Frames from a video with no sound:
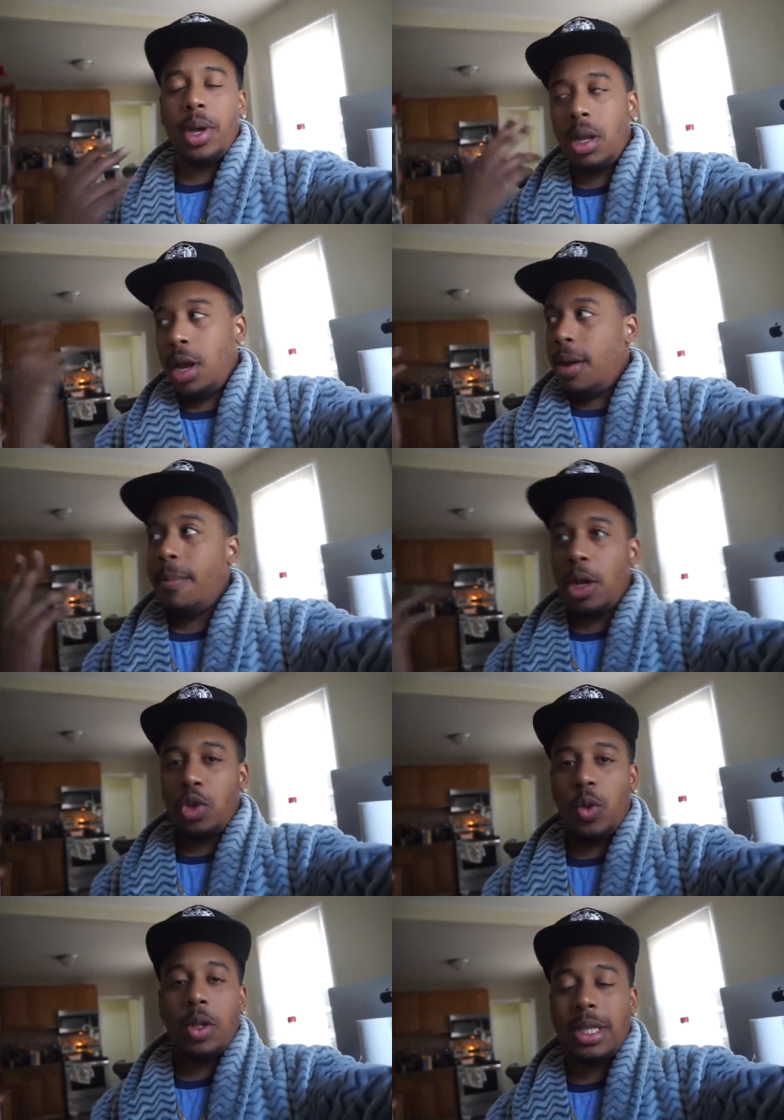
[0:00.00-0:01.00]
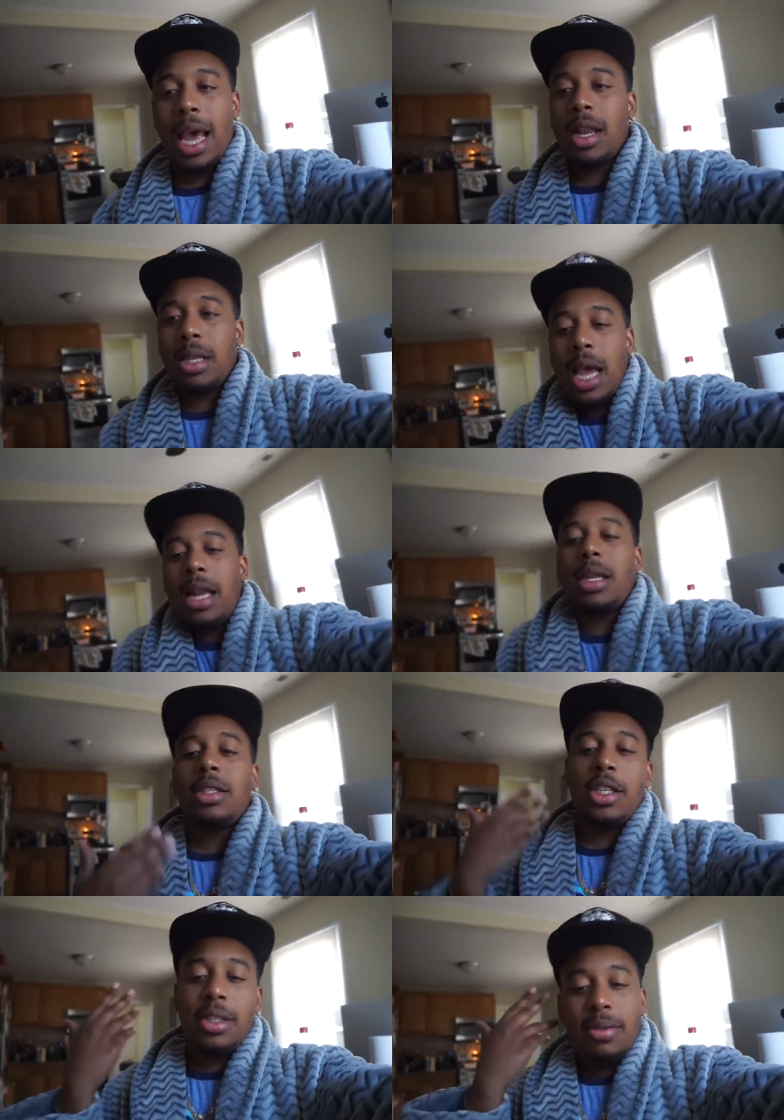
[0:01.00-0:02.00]
but mental that that
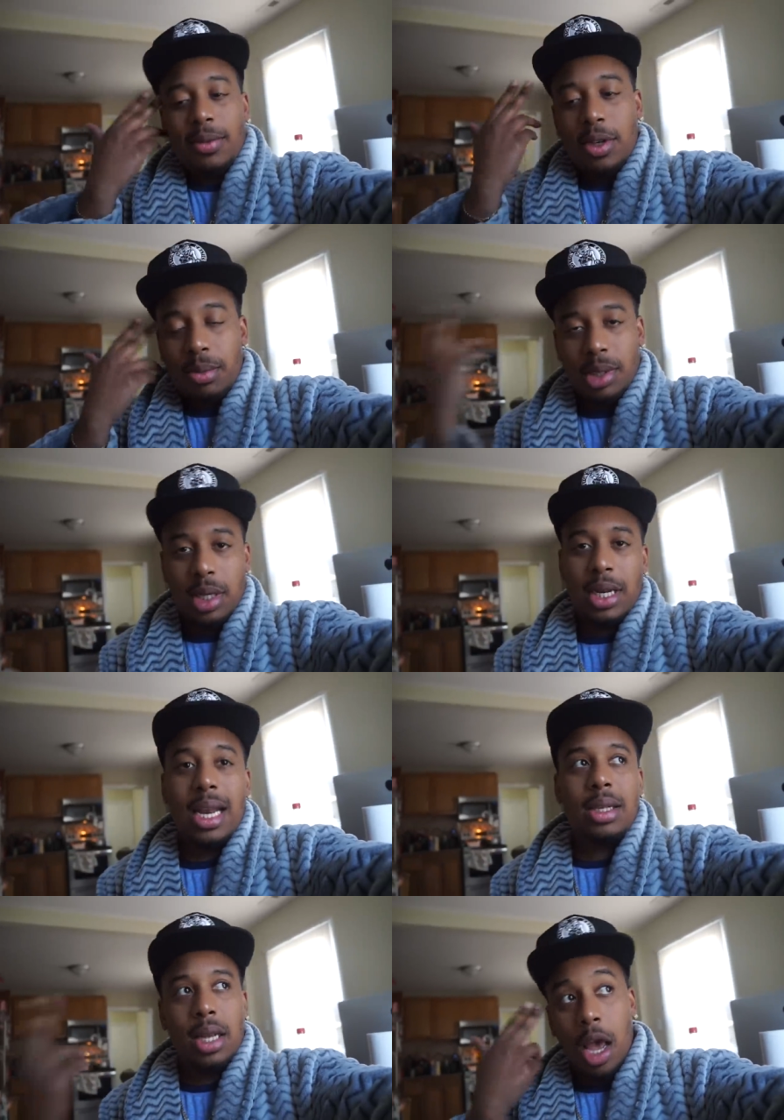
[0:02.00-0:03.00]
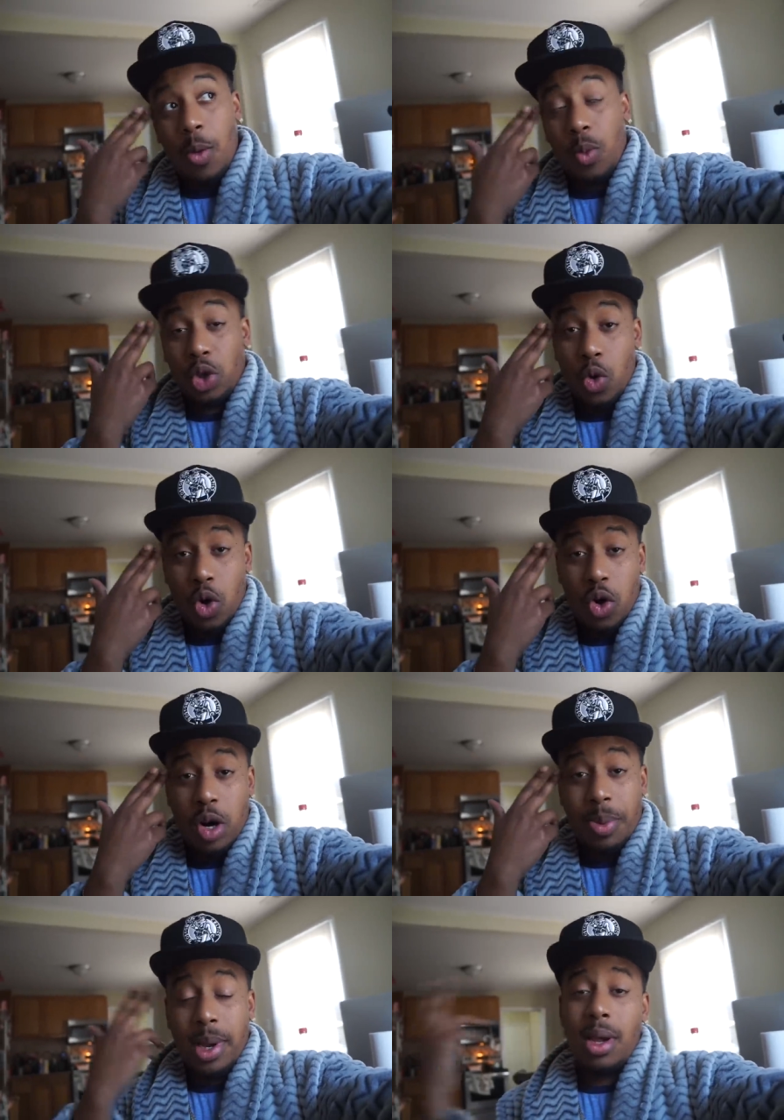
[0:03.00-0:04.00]
doesn't you know what I'm saying that doesn't help what's going
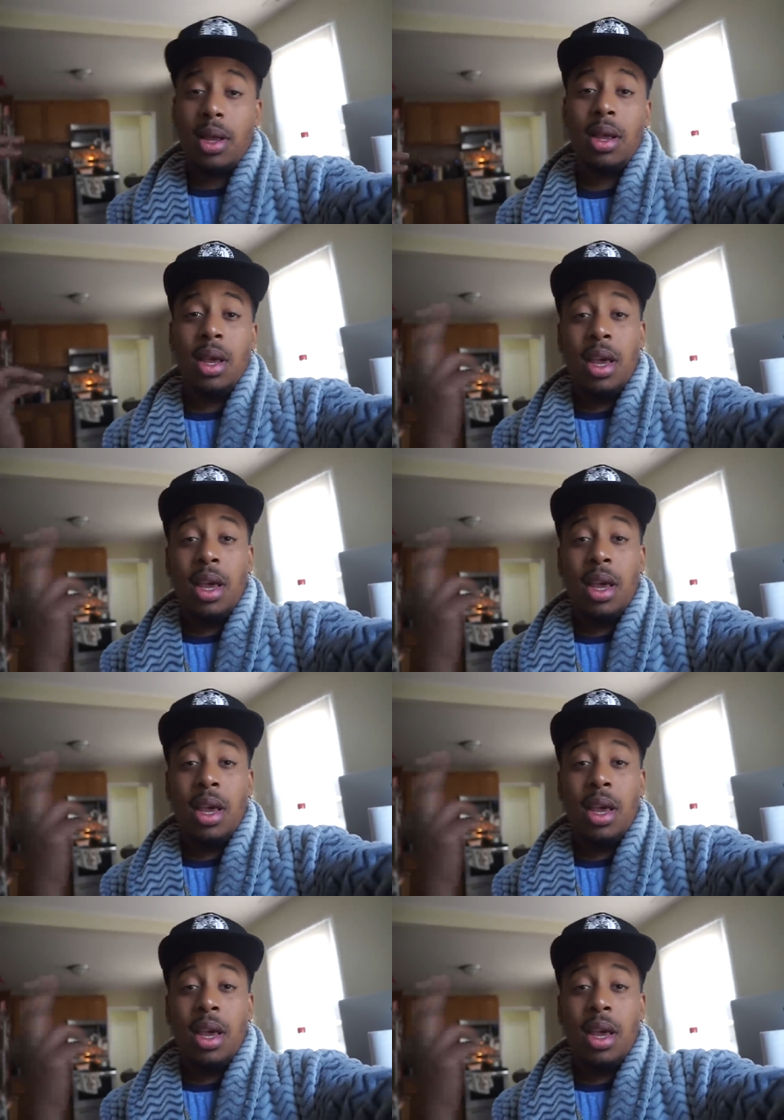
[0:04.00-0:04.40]
on up here.